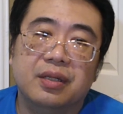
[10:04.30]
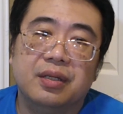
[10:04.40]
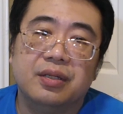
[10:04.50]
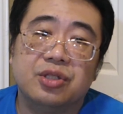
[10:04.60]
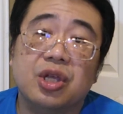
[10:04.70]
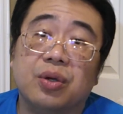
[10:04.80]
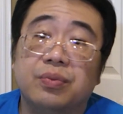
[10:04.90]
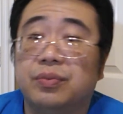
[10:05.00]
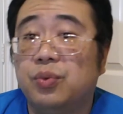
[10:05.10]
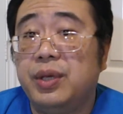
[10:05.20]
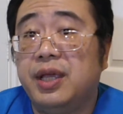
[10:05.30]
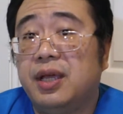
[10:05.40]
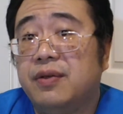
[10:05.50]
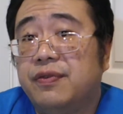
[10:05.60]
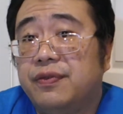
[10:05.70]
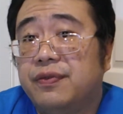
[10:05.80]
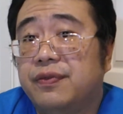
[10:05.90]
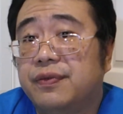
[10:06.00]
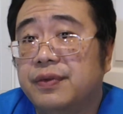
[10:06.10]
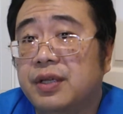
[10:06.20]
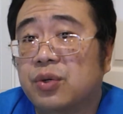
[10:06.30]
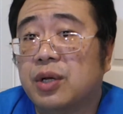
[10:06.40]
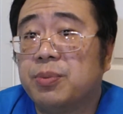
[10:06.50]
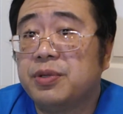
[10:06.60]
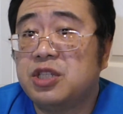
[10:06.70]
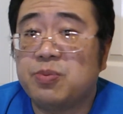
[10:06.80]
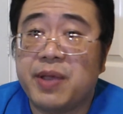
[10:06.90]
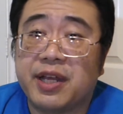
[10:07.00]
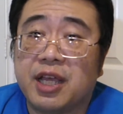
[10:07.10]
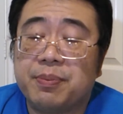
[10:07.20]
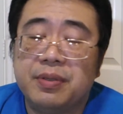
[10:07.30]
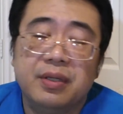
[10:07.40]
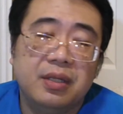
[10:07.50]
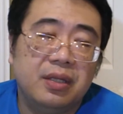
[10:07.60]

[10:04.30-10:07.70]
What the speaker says: So we have incredibly sped up